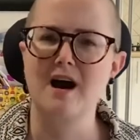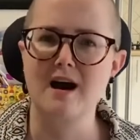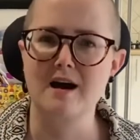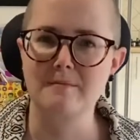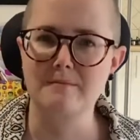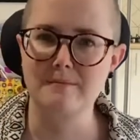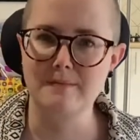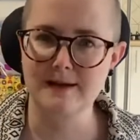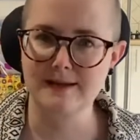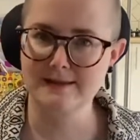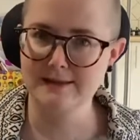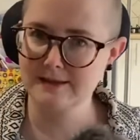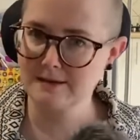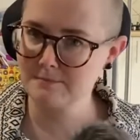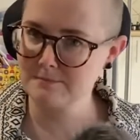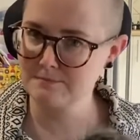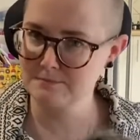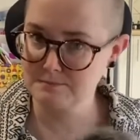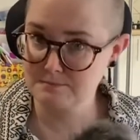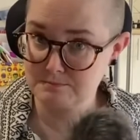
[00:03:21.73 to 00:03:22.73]
I
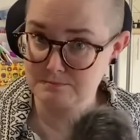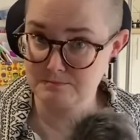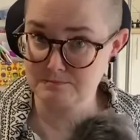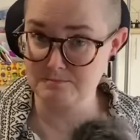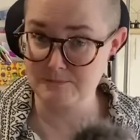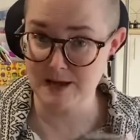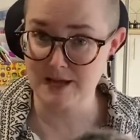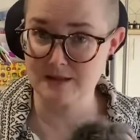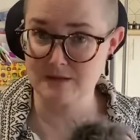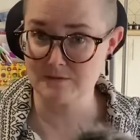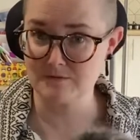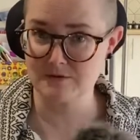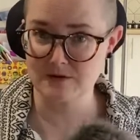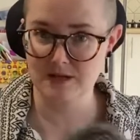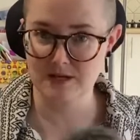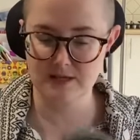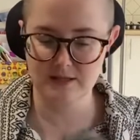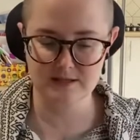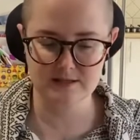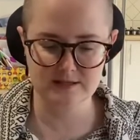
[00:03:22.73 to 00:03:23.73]
mainly make them for
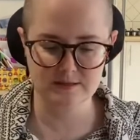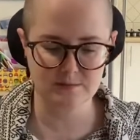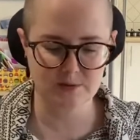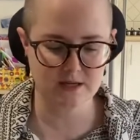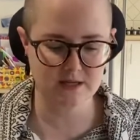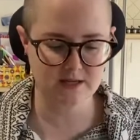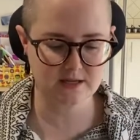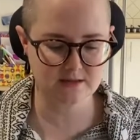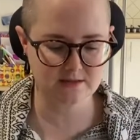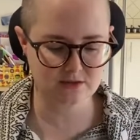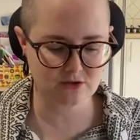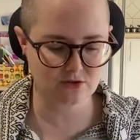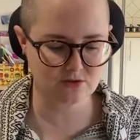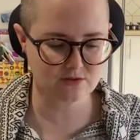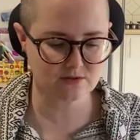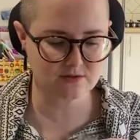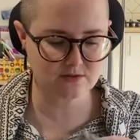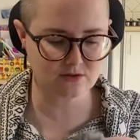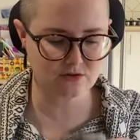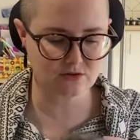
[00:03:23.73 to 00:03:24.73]
kids beanies though.
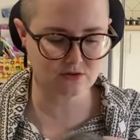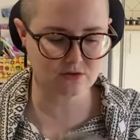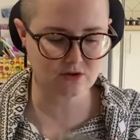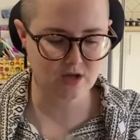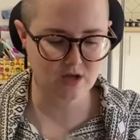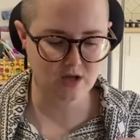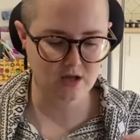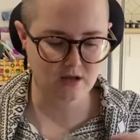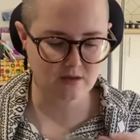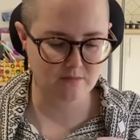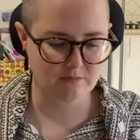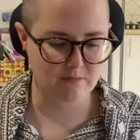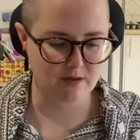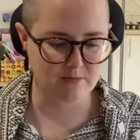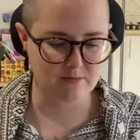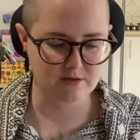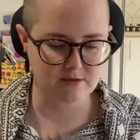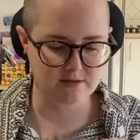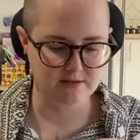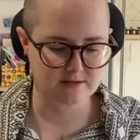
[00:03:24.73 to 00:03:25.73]
So
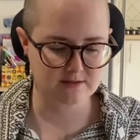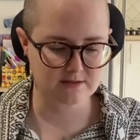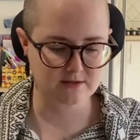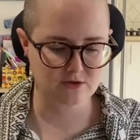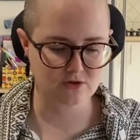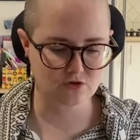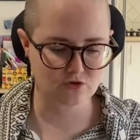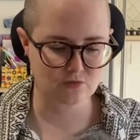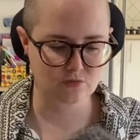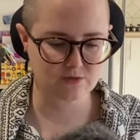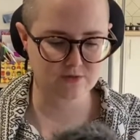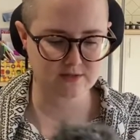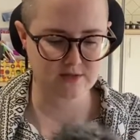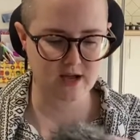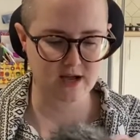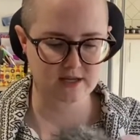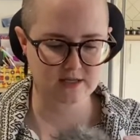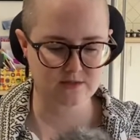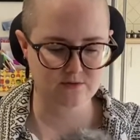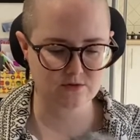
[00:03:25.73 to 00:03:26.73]
maybe this is the normal
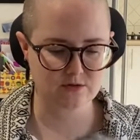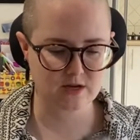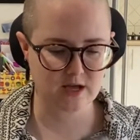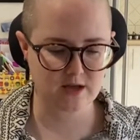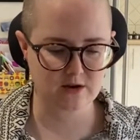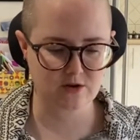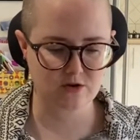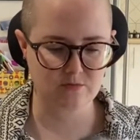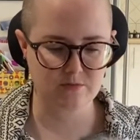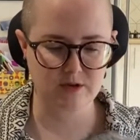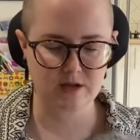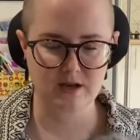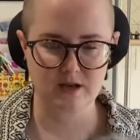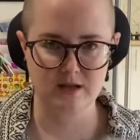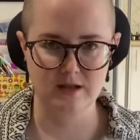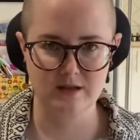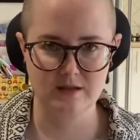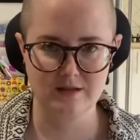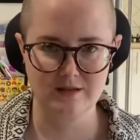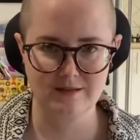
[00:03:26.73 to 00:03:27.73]
size for an adult
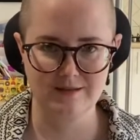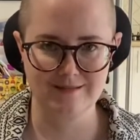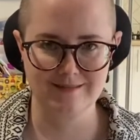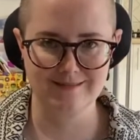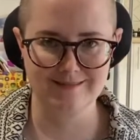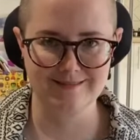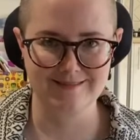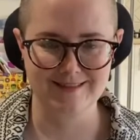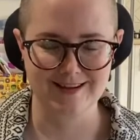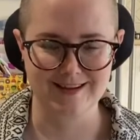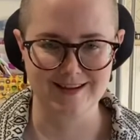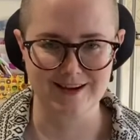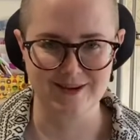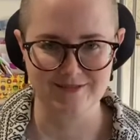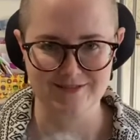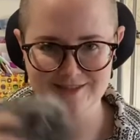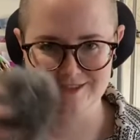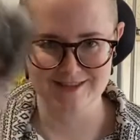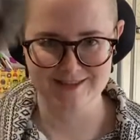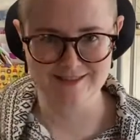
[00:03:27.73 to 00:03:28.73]
beanie. I can't
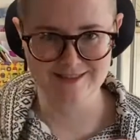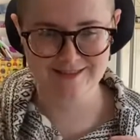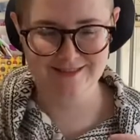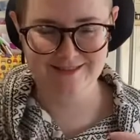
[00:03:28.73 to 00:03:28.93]
resist.